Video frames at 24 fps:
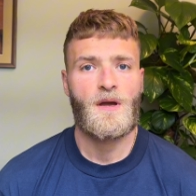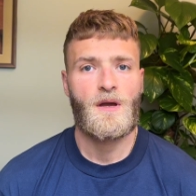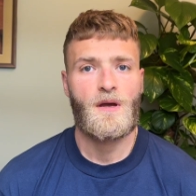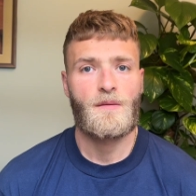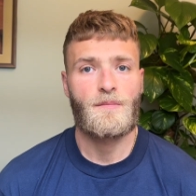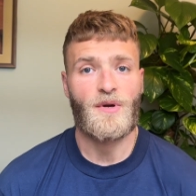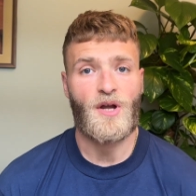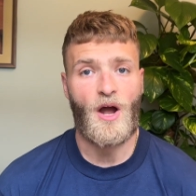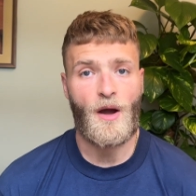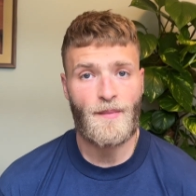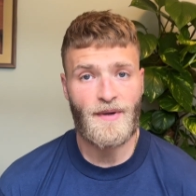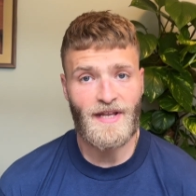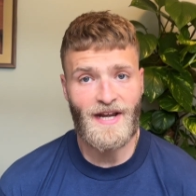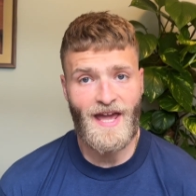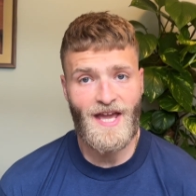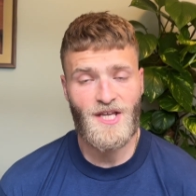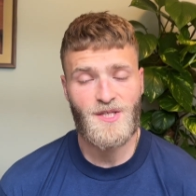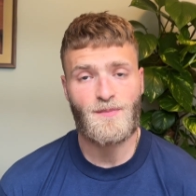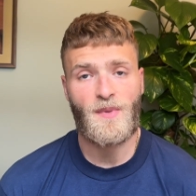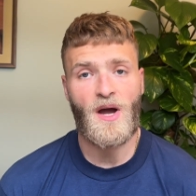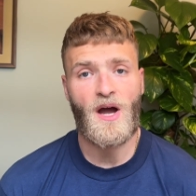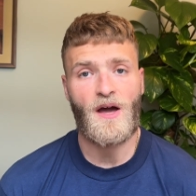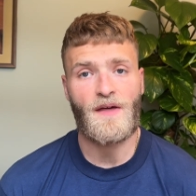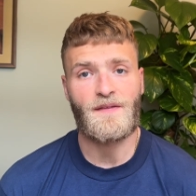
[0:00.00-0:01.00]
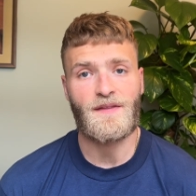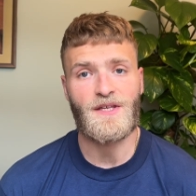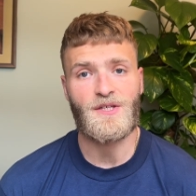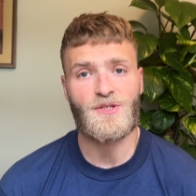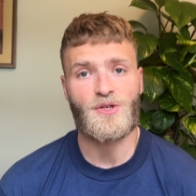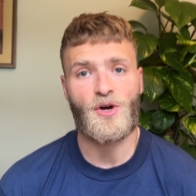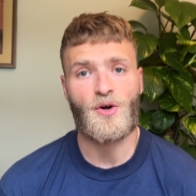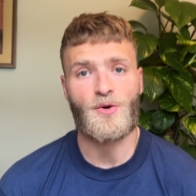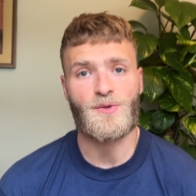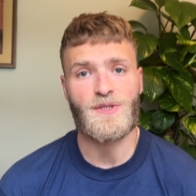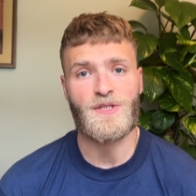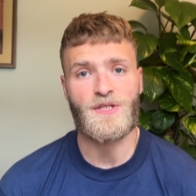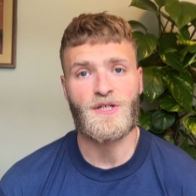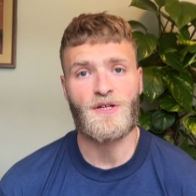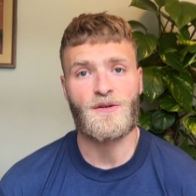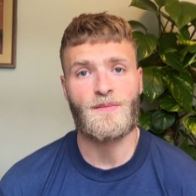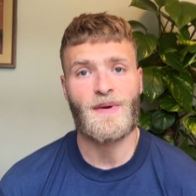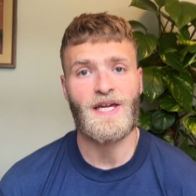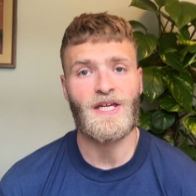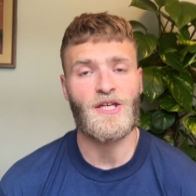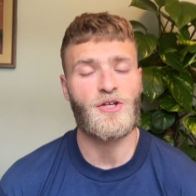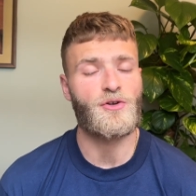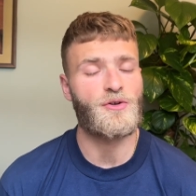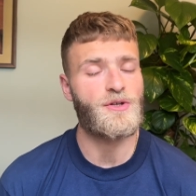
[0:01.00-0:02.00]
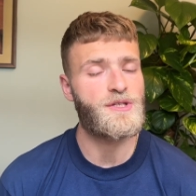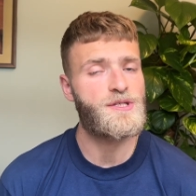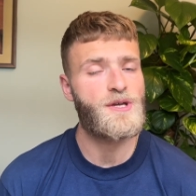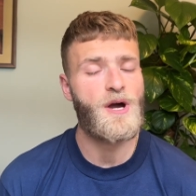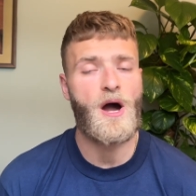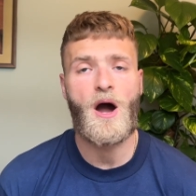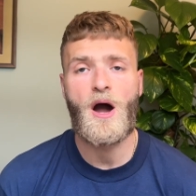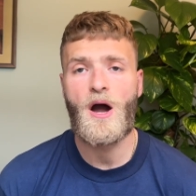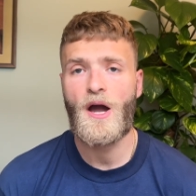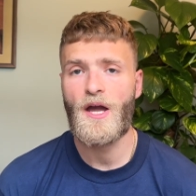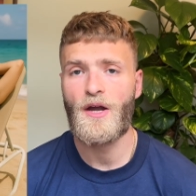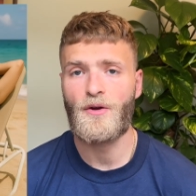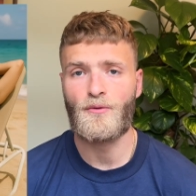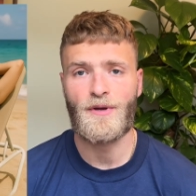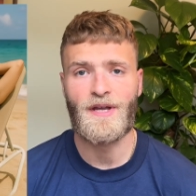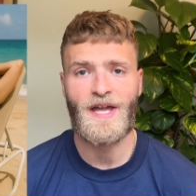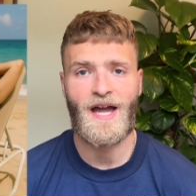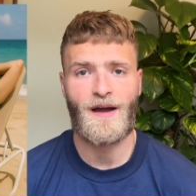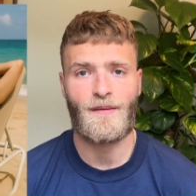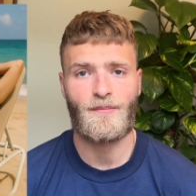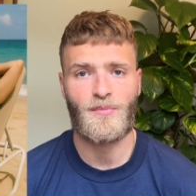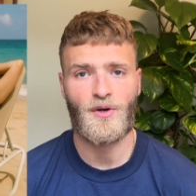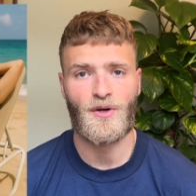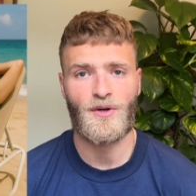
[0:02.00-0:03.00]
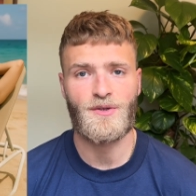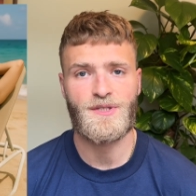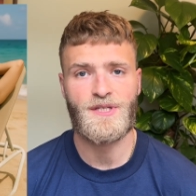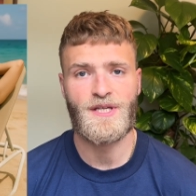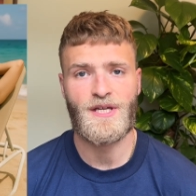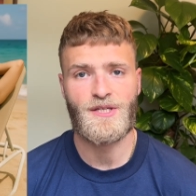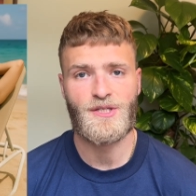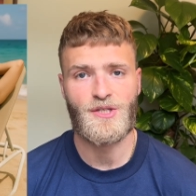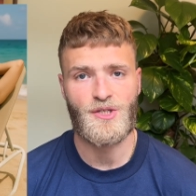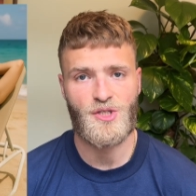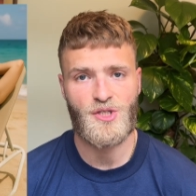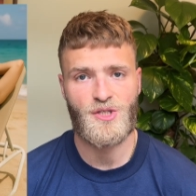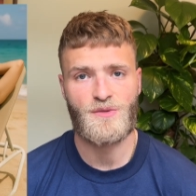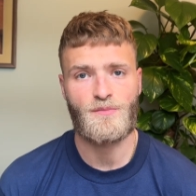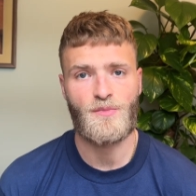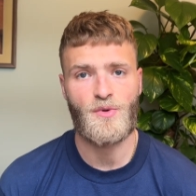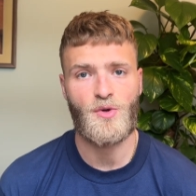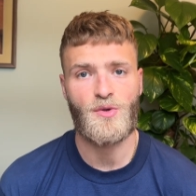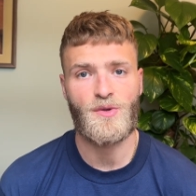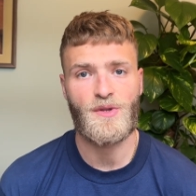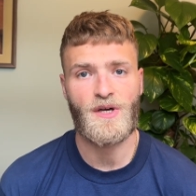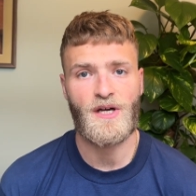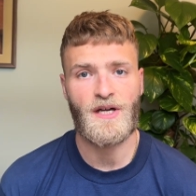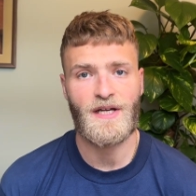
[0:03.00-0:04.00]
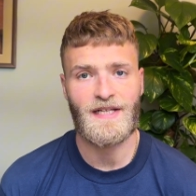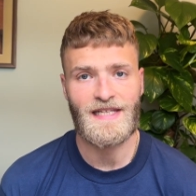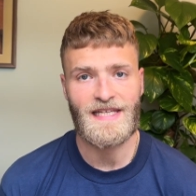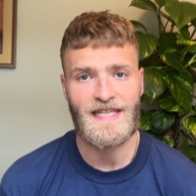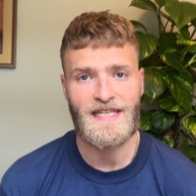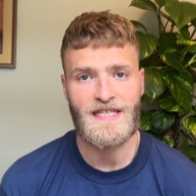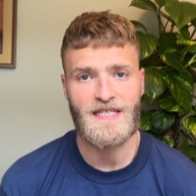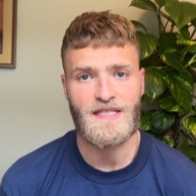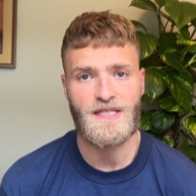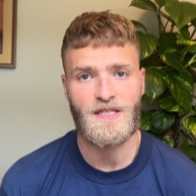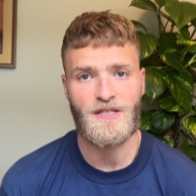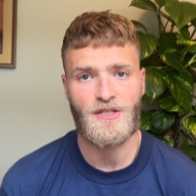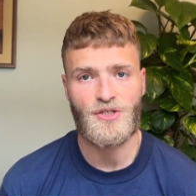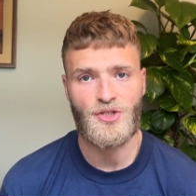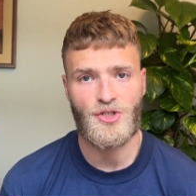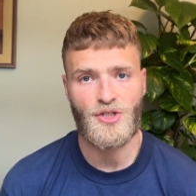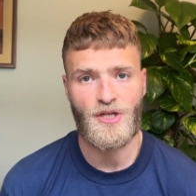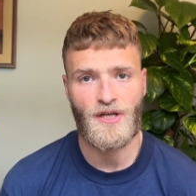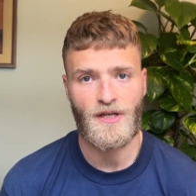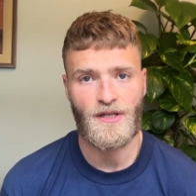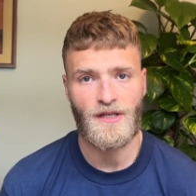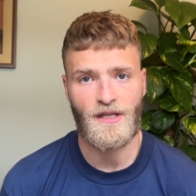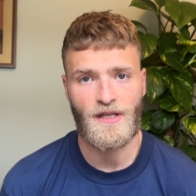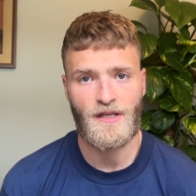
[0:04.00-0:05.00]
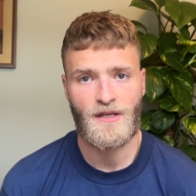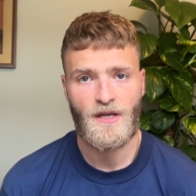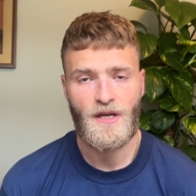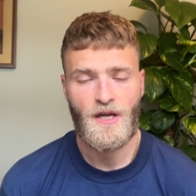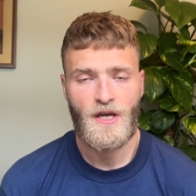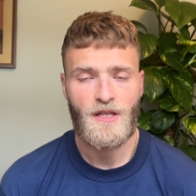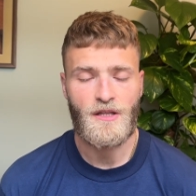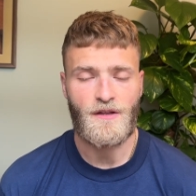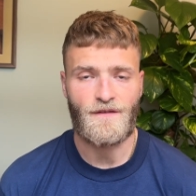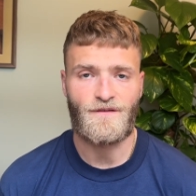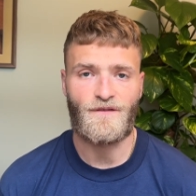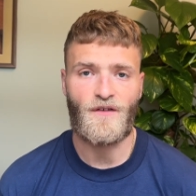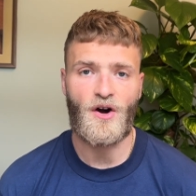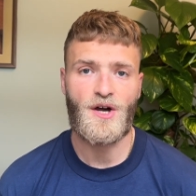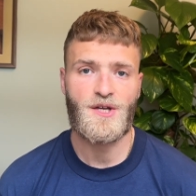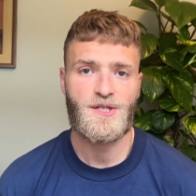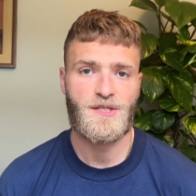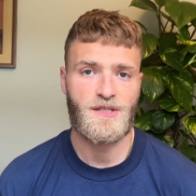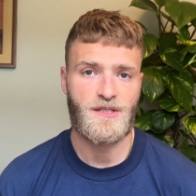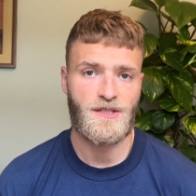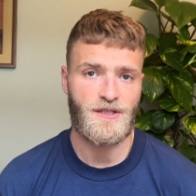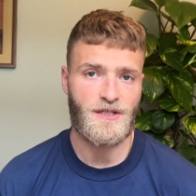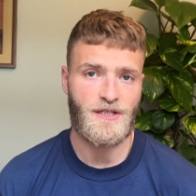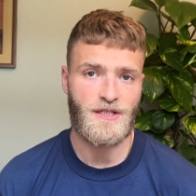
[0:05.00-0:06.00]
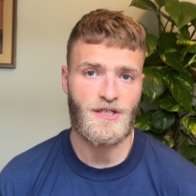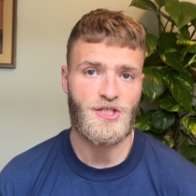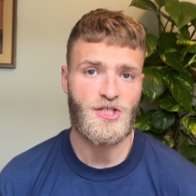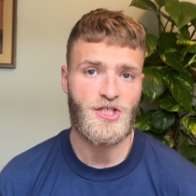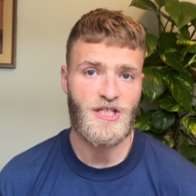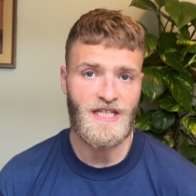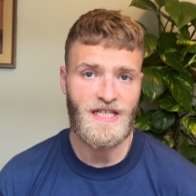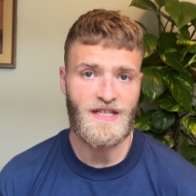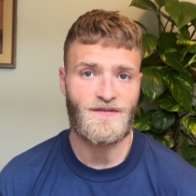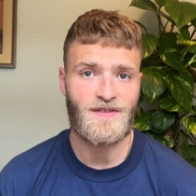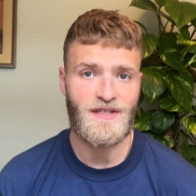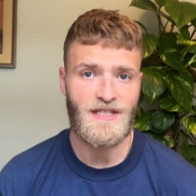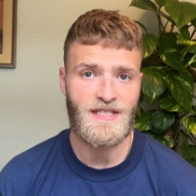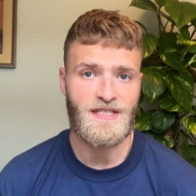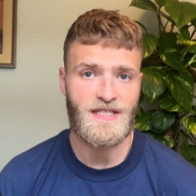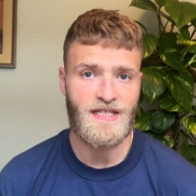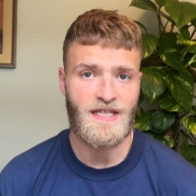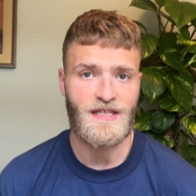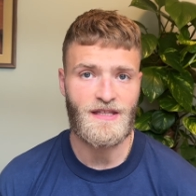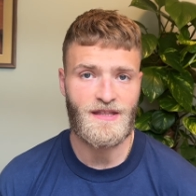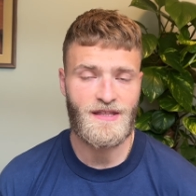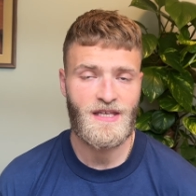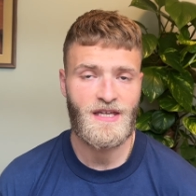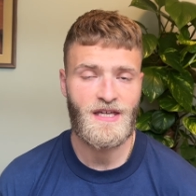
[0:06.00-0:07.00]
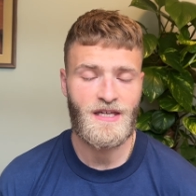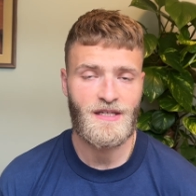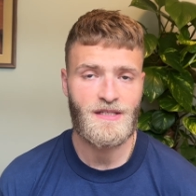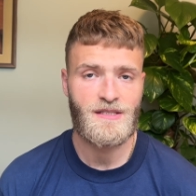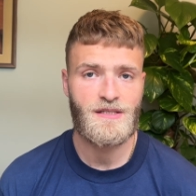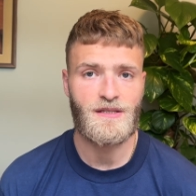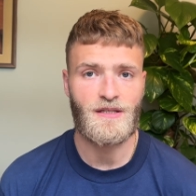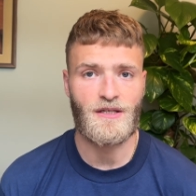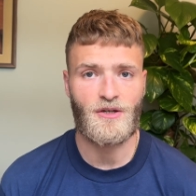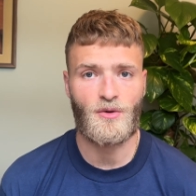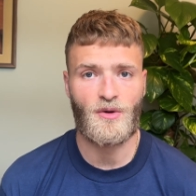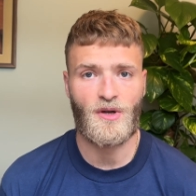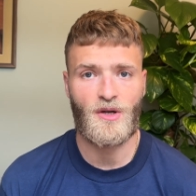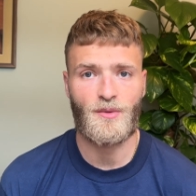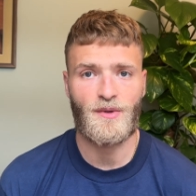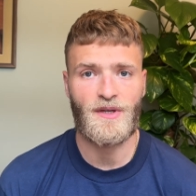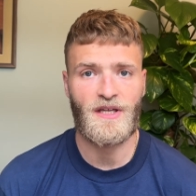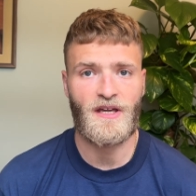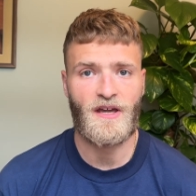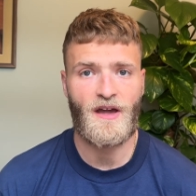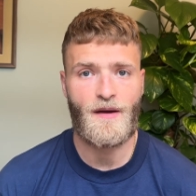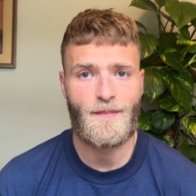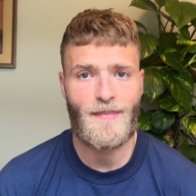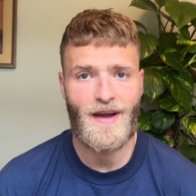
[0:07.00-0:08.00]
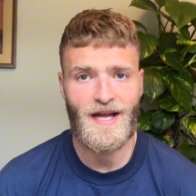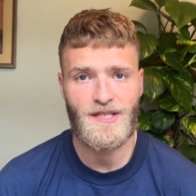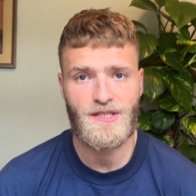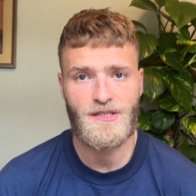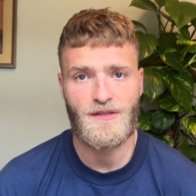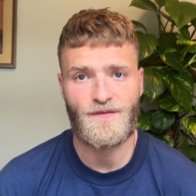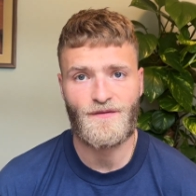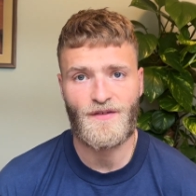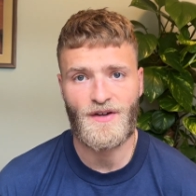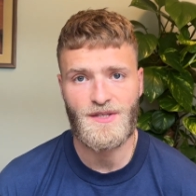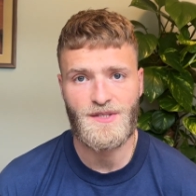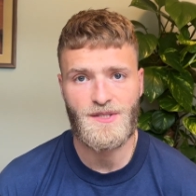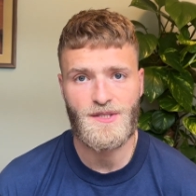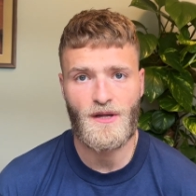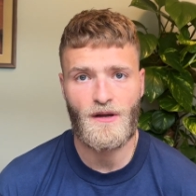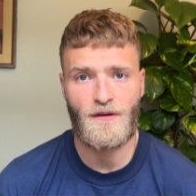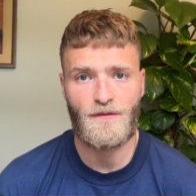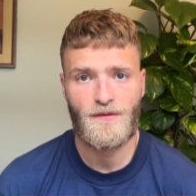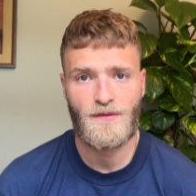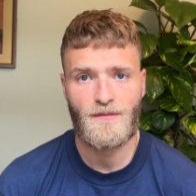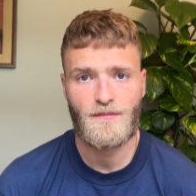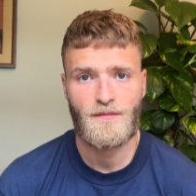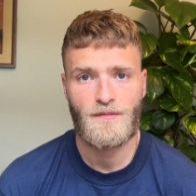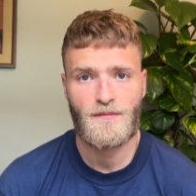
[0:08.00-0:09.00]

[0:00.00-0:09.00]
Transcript: Becoming an expert in these goals is going to make your entire rehab process a smoother and easier journey. The faster that you can achieve these key things, the quicker we can get back to the fun stuff.